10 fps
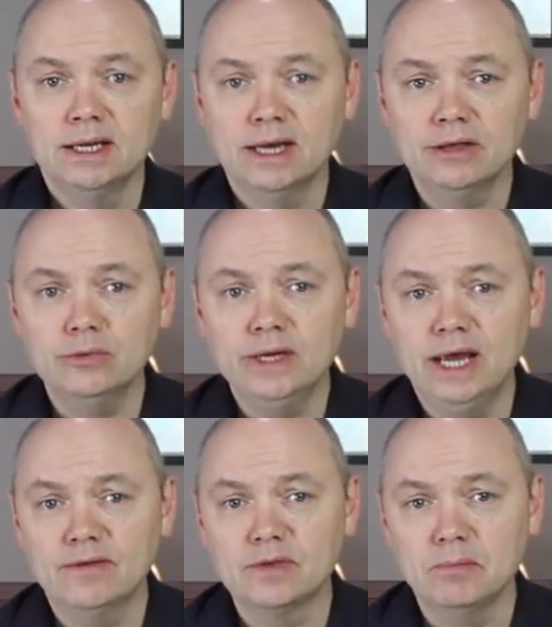Now that we
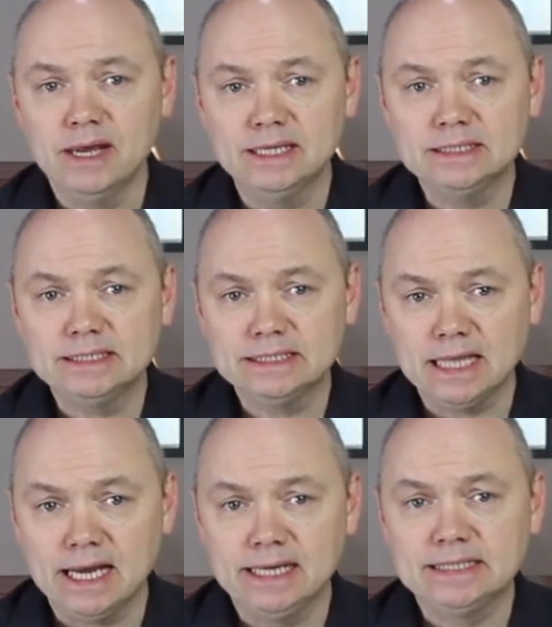have the main
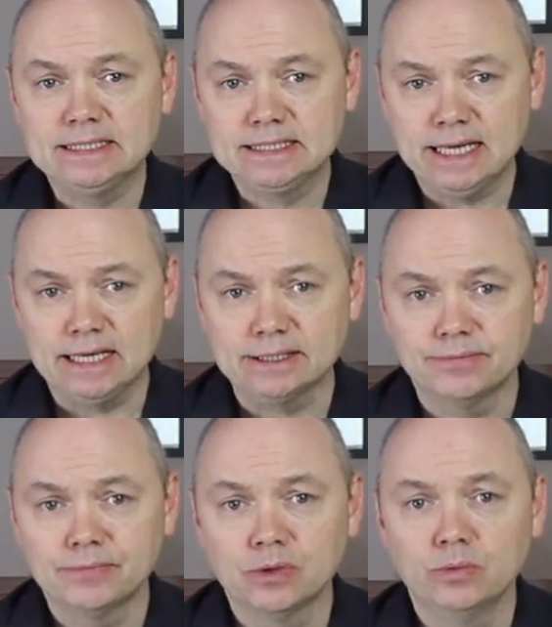slide set,
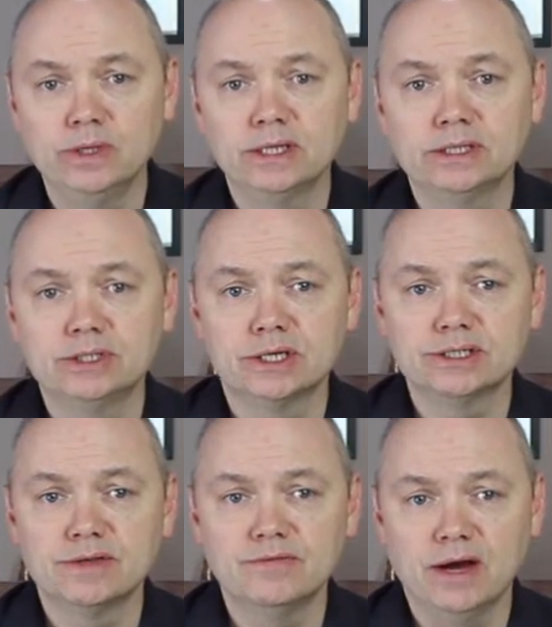we can adjust
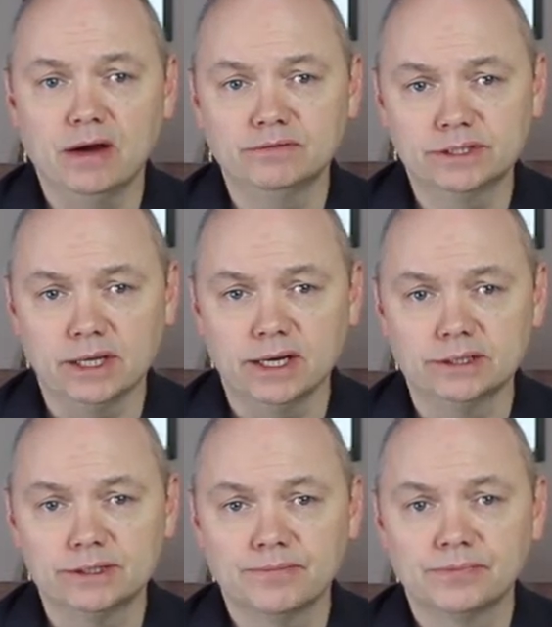the valve slides.